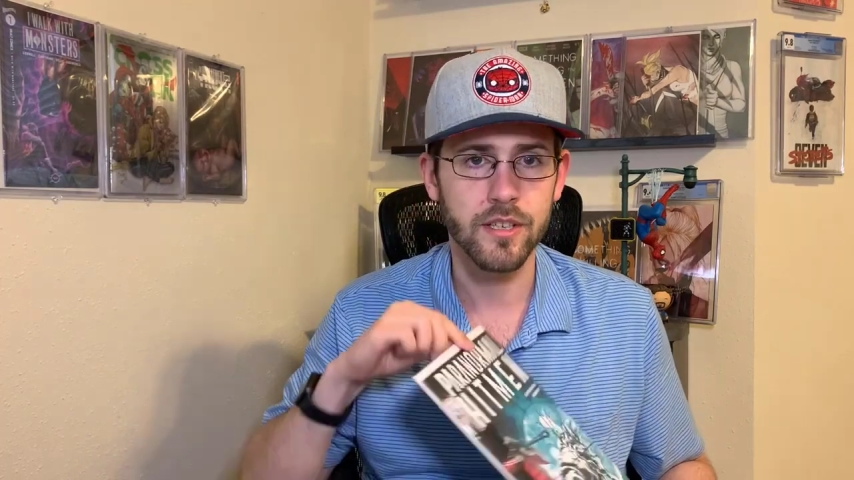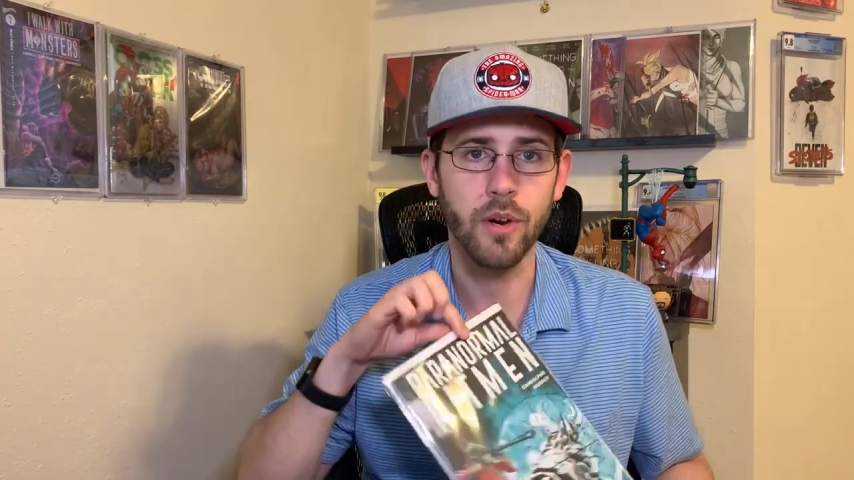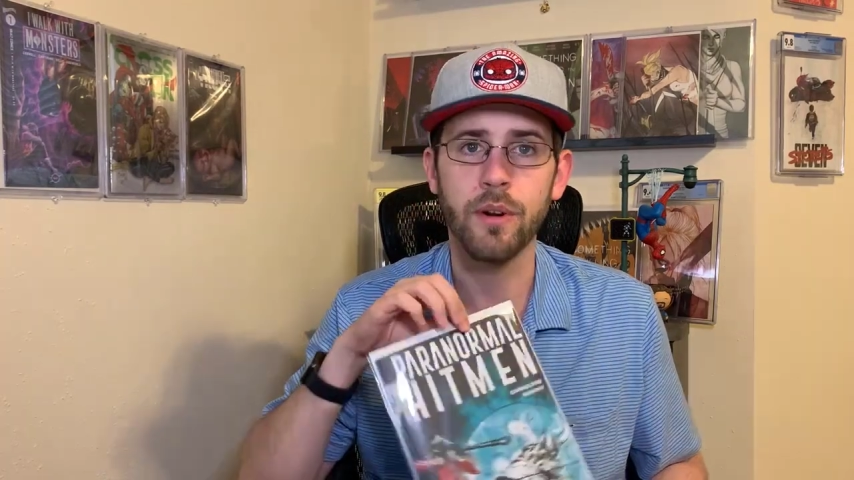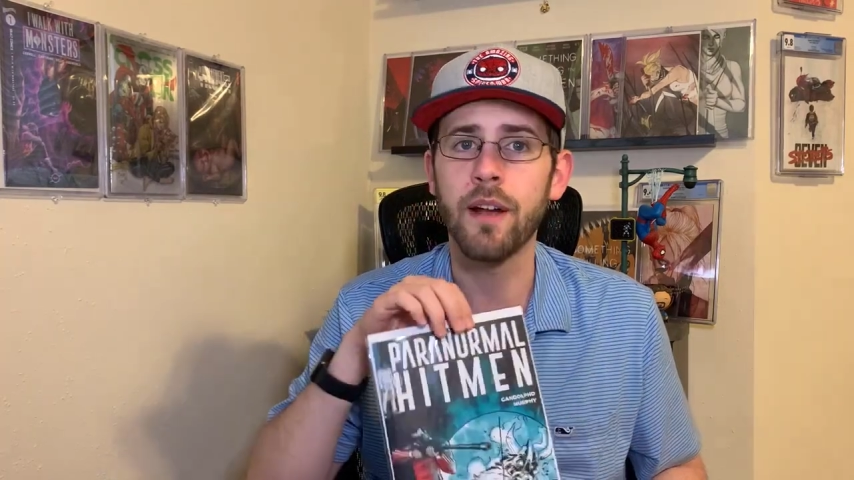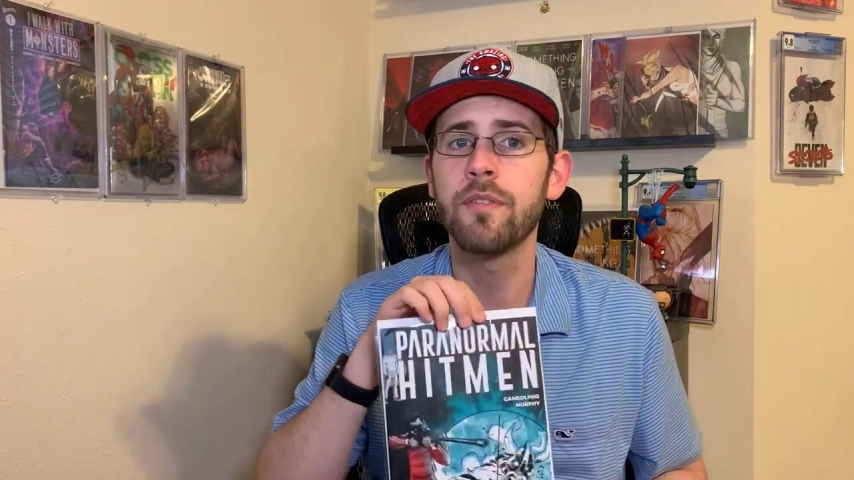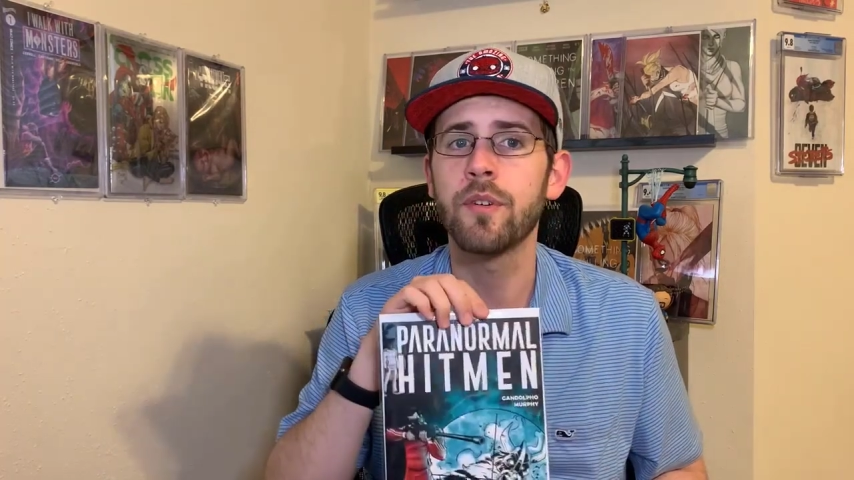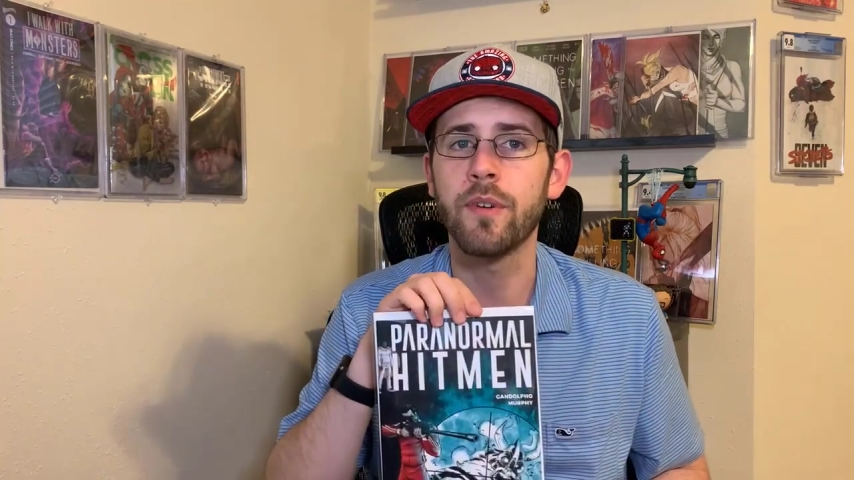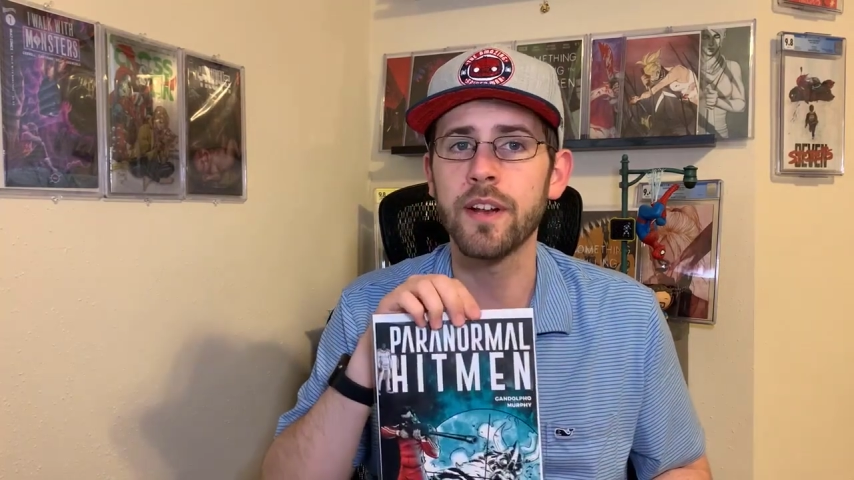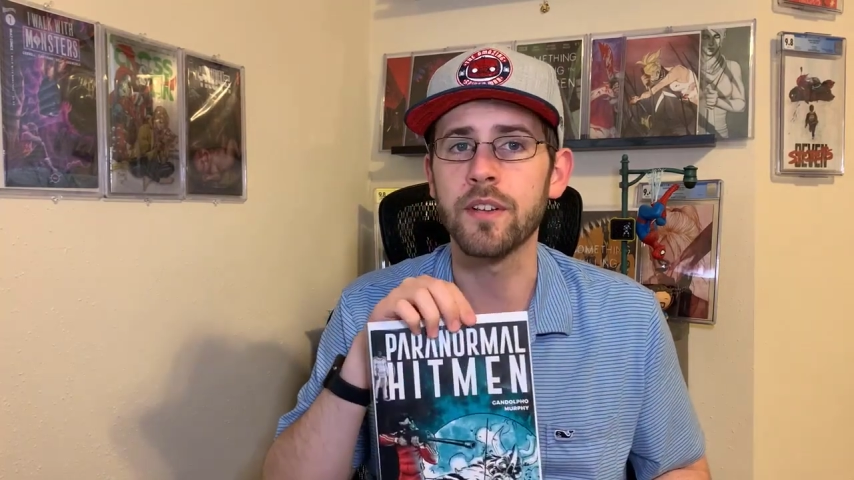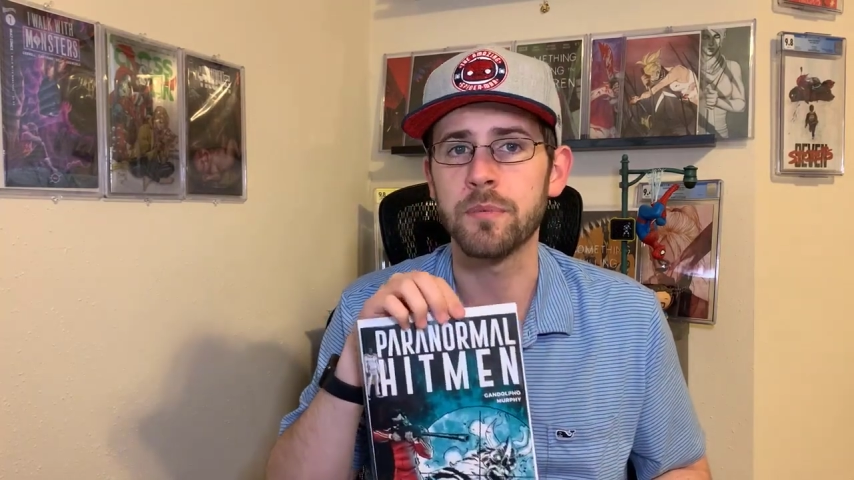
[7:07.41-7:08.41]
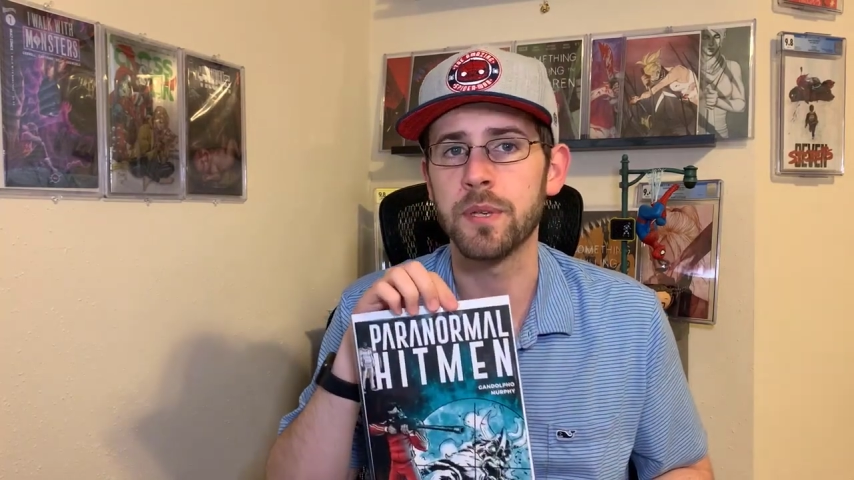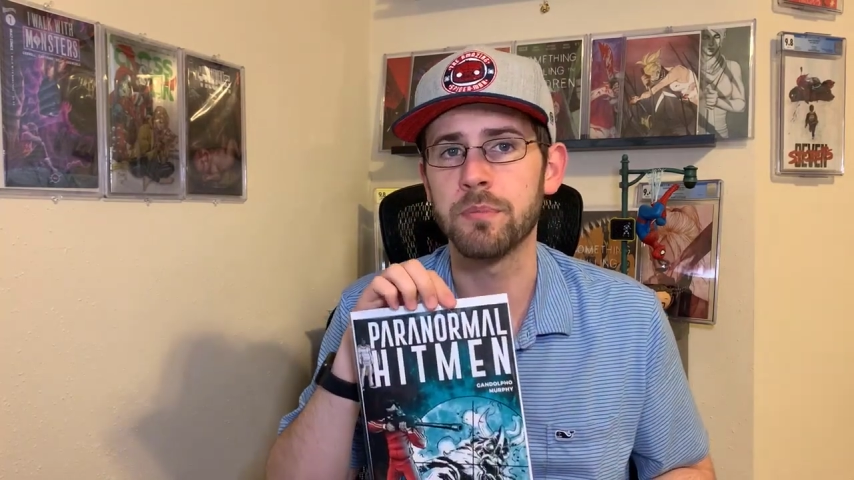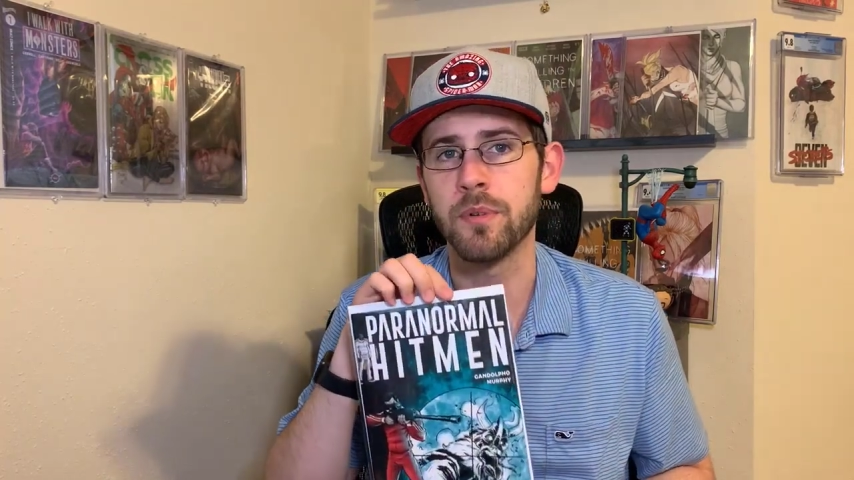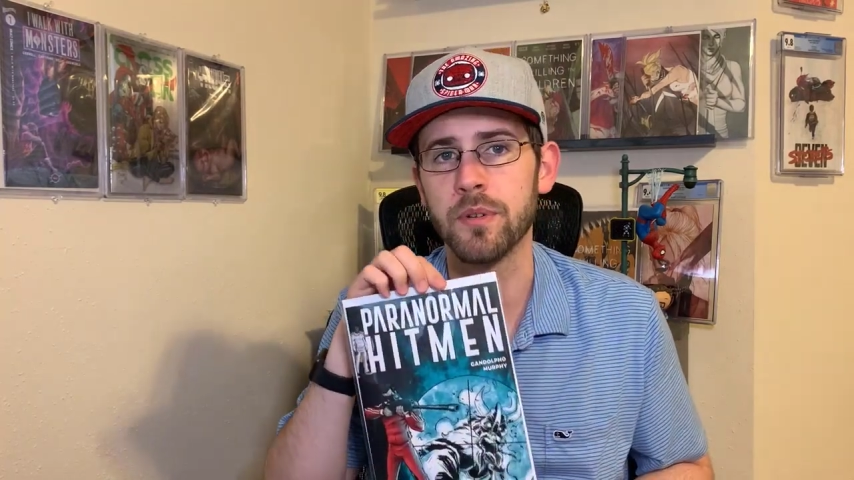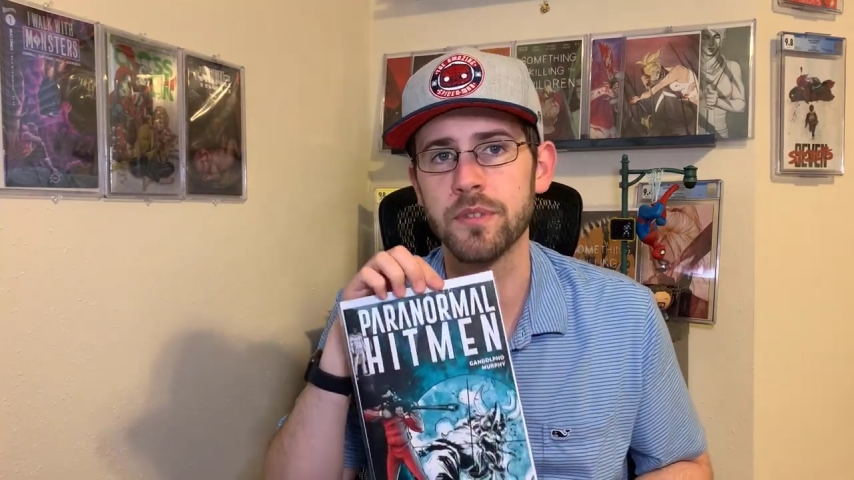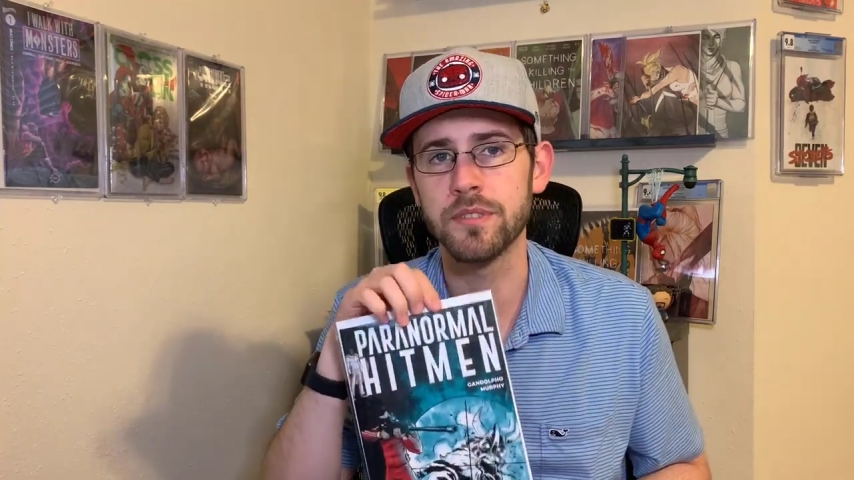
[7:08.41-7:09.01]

going after regular people.